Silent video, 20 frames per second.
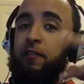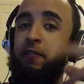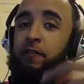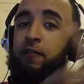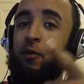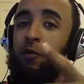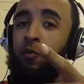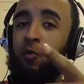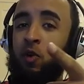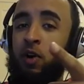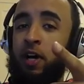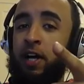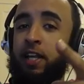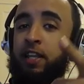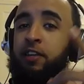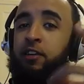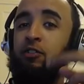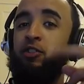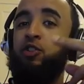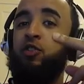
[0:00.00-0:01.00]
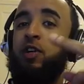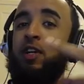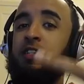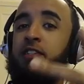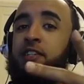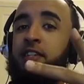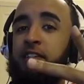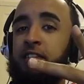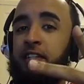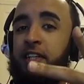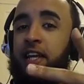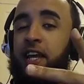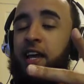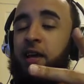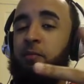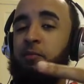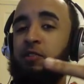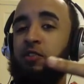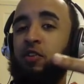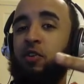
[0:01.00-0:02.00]
For one, your transition
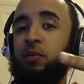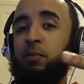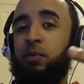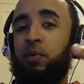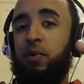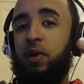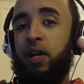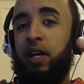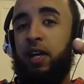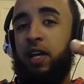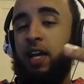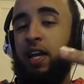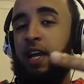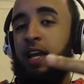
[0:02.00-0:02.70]
game is on point.